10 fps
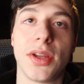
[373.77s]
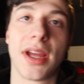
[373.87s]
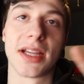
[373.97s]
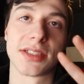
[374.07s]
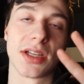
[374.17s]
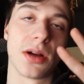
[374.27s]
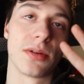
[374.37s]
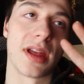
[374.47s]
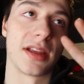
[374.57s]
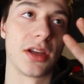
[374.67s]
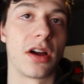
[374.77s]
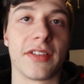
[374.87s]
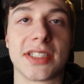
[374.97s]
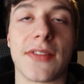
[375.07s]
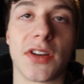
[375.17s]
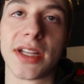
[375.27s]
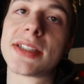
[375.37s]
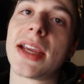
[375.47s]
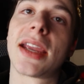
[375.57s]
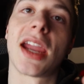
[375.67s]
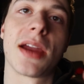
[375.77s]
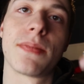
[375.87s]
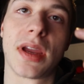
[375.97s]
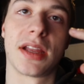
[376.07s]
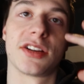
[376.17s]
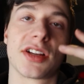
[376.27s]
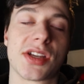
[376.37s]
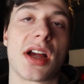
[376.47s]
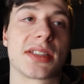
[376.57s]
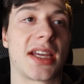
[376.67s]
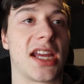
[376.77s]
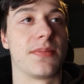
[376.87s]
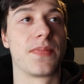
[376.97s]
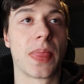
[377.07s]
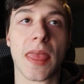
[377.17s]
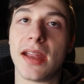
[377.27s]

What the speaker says: you guys know that you obviously have your intake cam and your exhaust cam.